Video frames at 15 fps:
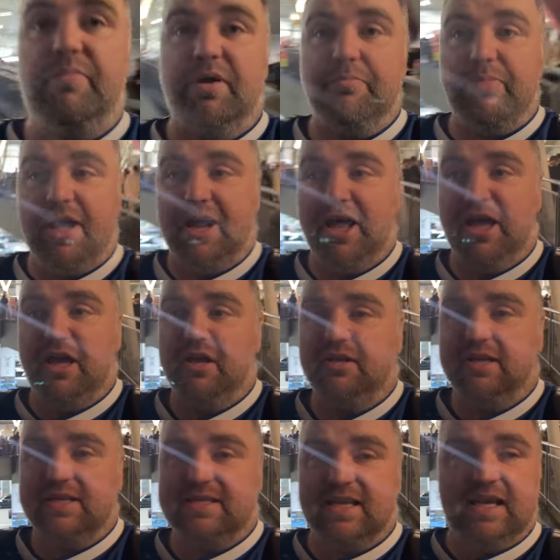be better
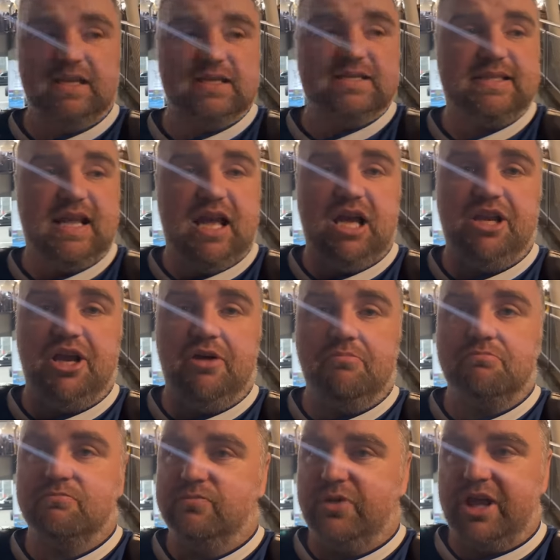to see the
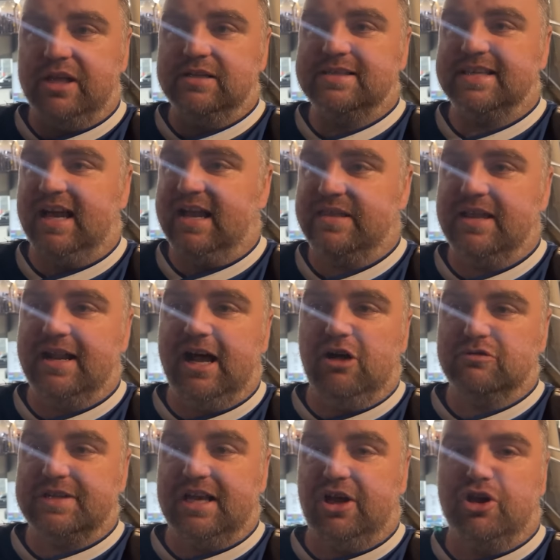stadium inside than
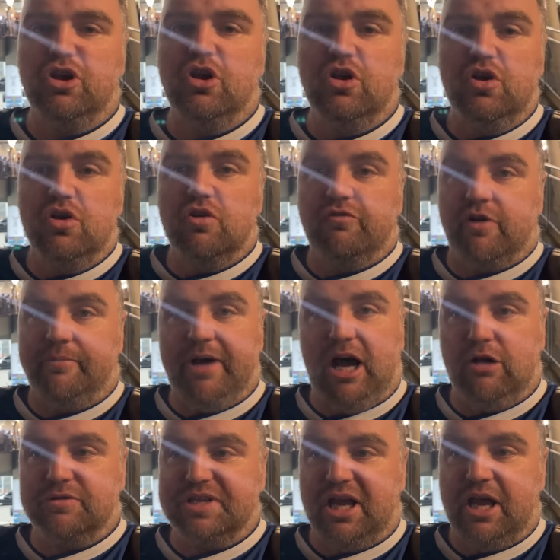outside. From
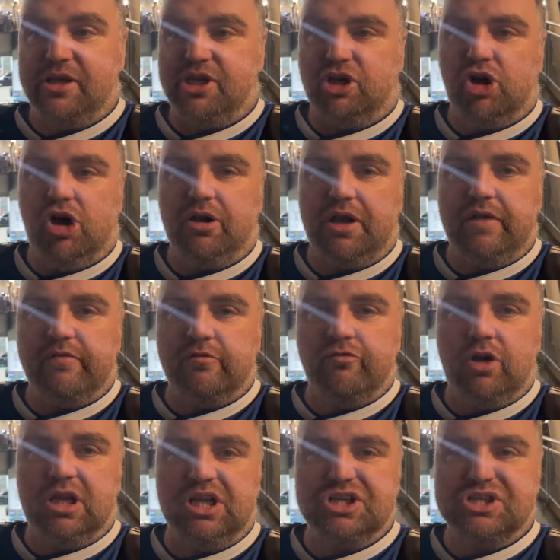outside, you can't even
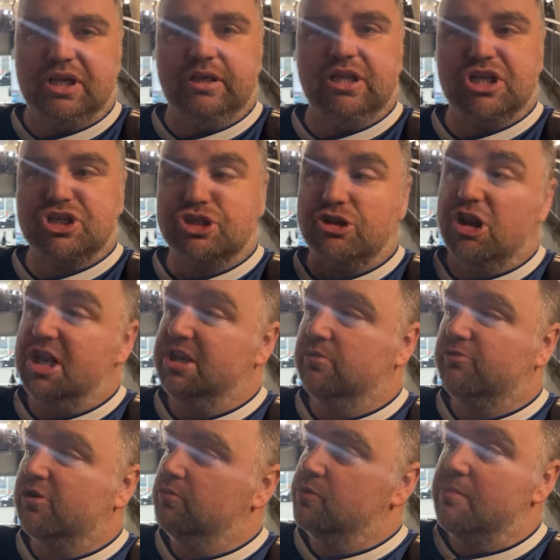really see this stadium
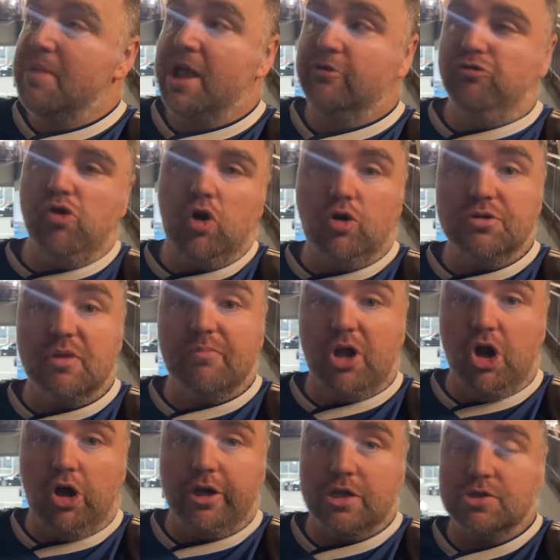from the main road, to be
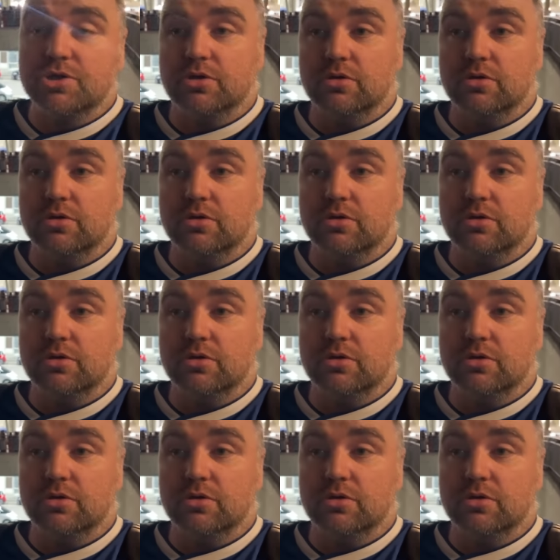honest.